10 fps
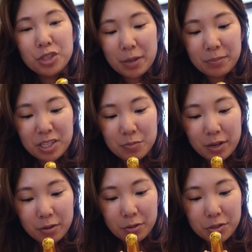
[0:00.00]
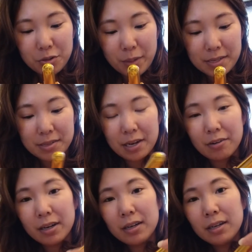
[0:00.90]
Japanese brand, also
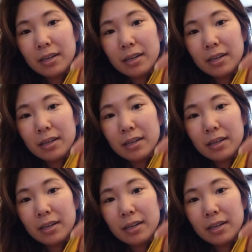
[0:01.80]
mascara